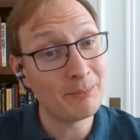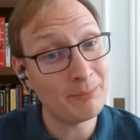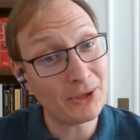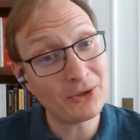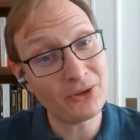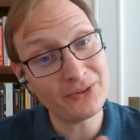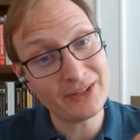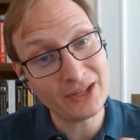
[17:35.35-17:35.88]

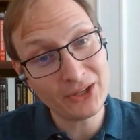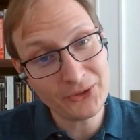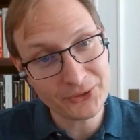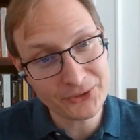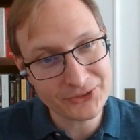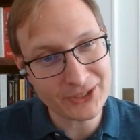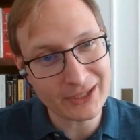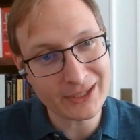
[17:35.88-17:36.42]
But on the other
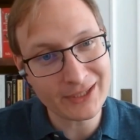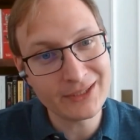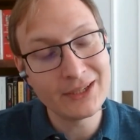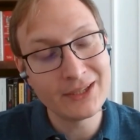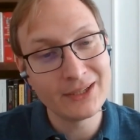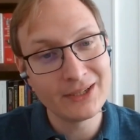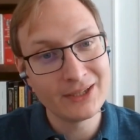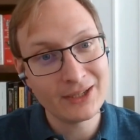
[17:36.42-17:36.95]
side,
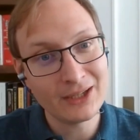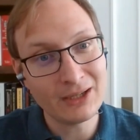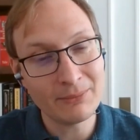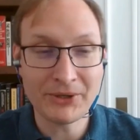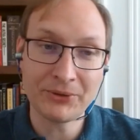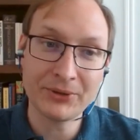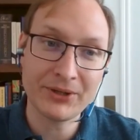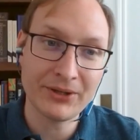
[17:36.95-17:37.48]

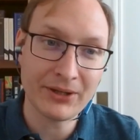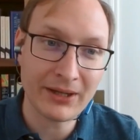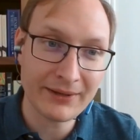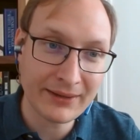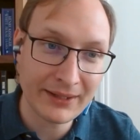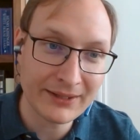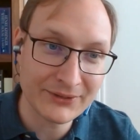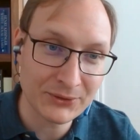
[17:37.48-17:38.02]
America, I
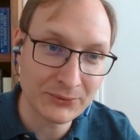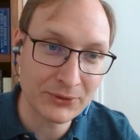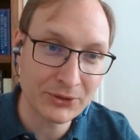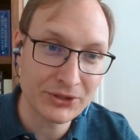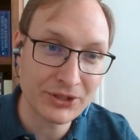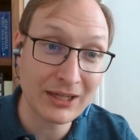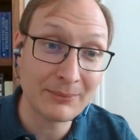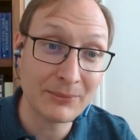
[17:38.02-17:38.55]
think, is over
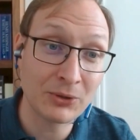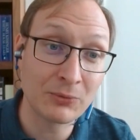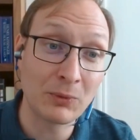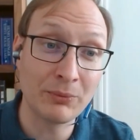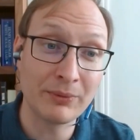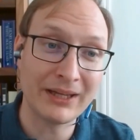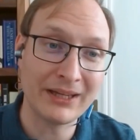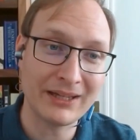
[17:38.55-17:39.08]
time
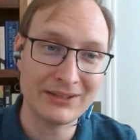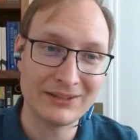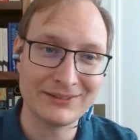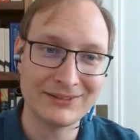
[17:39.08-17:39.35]
growing